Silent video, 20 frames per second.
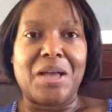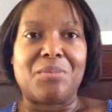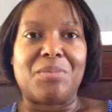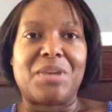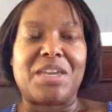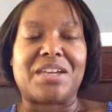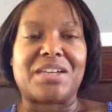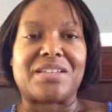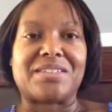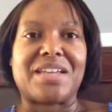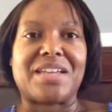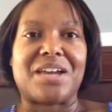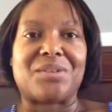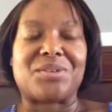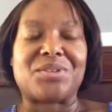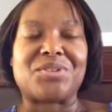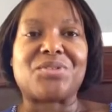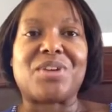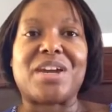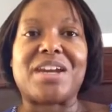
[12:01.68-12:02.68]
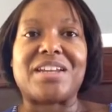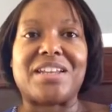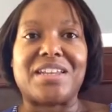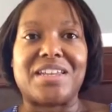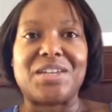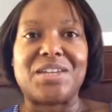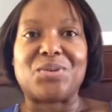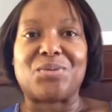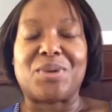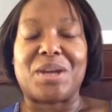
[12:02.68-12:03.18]
because I was trying to
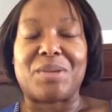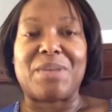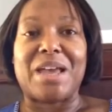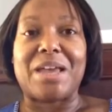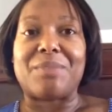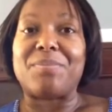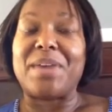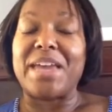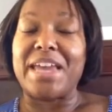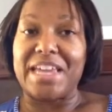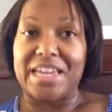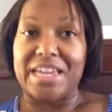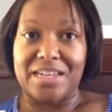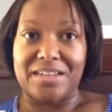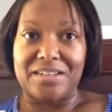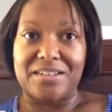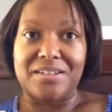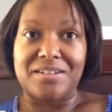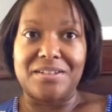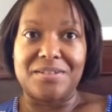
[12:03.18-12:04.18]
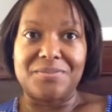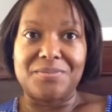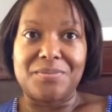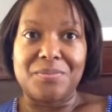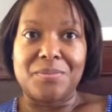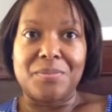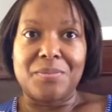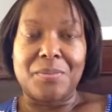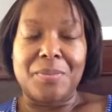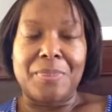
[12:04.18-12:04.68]
eat away my pain,
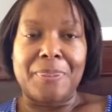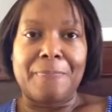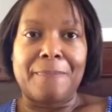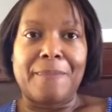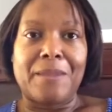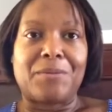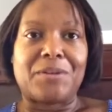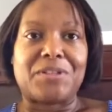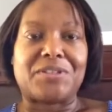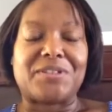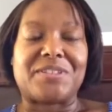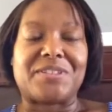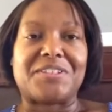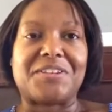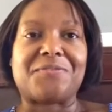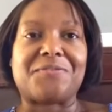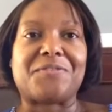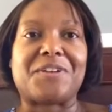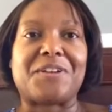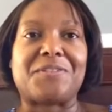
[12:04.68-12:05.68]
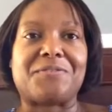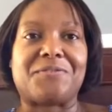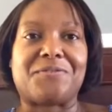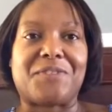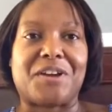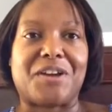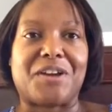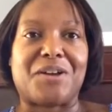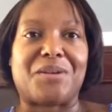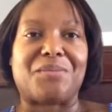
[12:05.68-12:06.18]
which is different
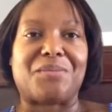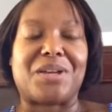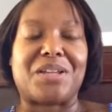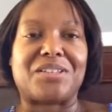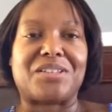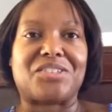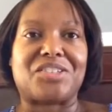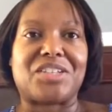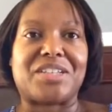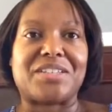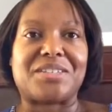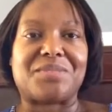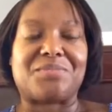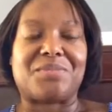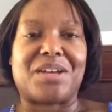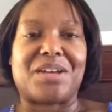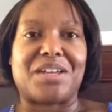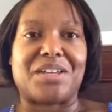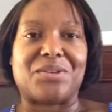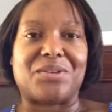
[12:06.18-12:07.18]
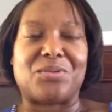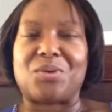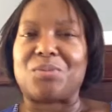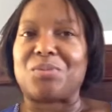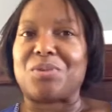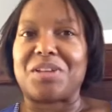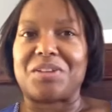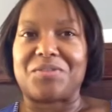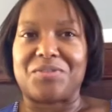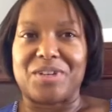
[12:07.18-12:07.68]
from just my
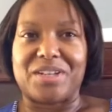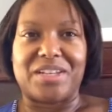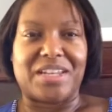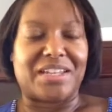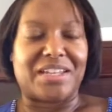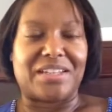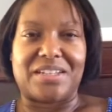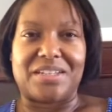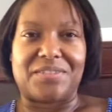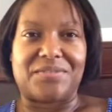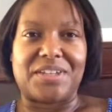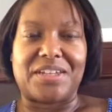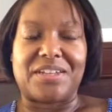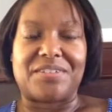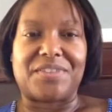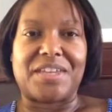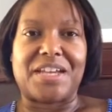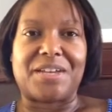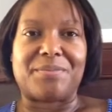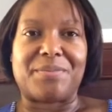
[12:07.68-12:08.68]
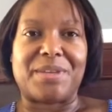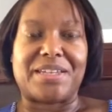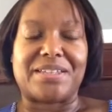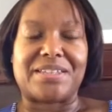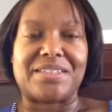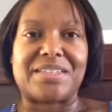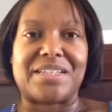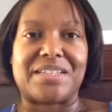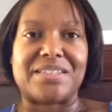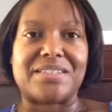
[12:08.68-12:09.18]
normal everyday living, if that
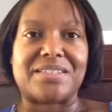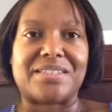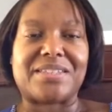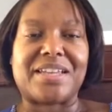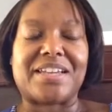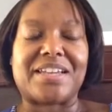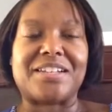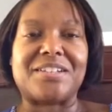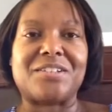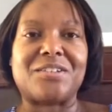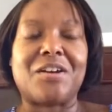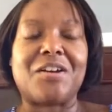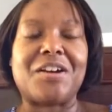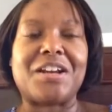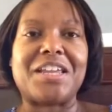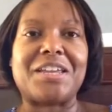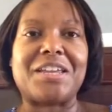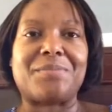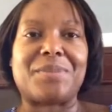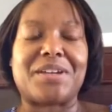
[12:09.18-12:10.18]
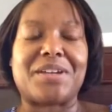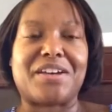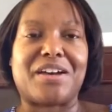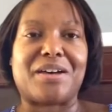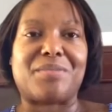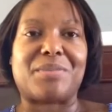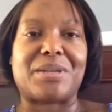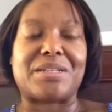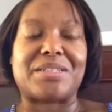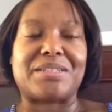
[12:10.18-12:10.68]
makes sense. It's like it had
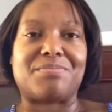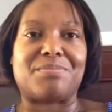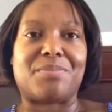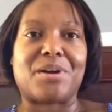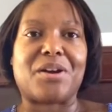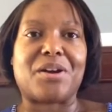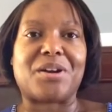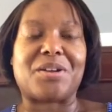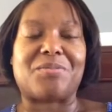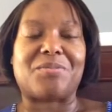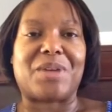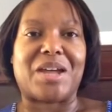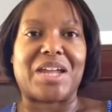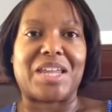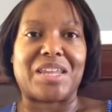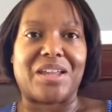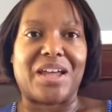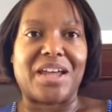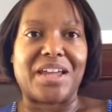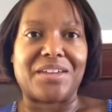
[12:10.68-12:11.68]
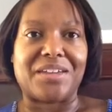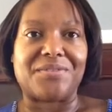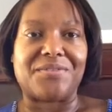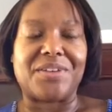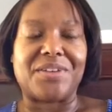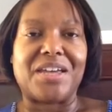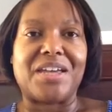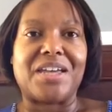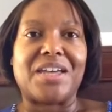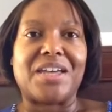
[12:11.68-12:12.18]
become a part of my life